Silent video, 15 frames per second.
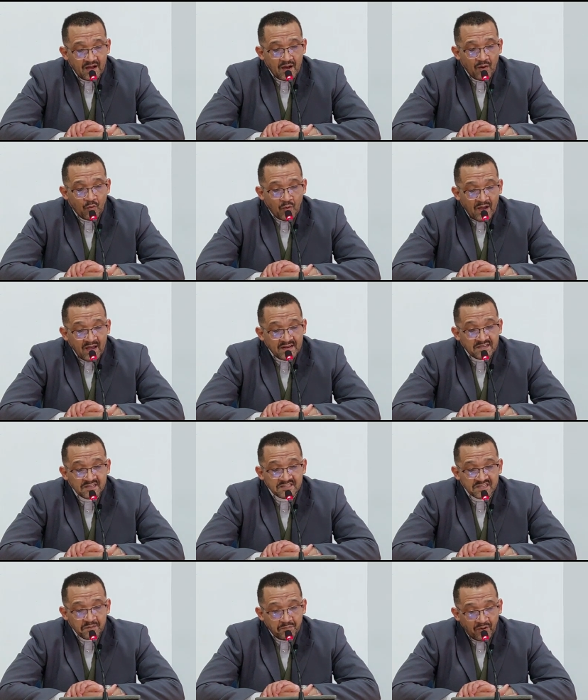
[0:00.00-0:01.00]
where it
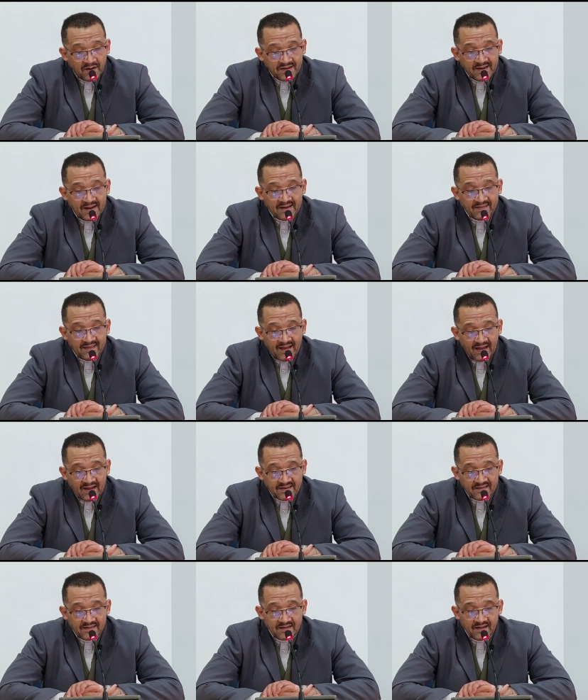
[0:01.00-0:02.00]
is reported
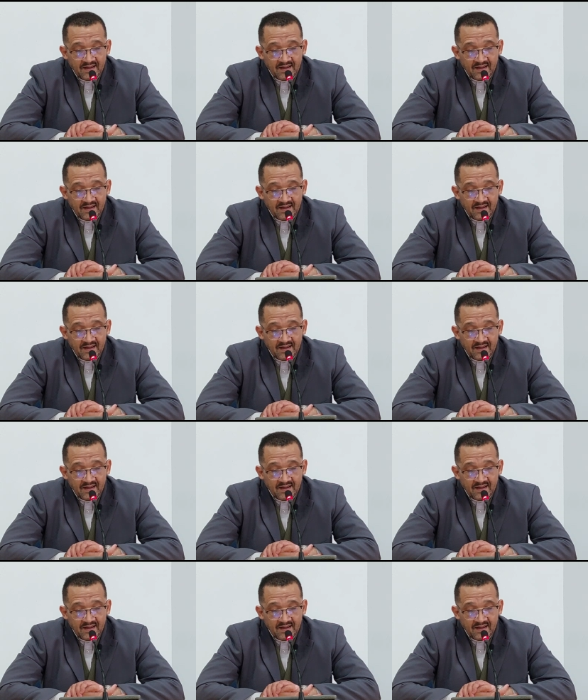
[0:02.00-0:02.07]
that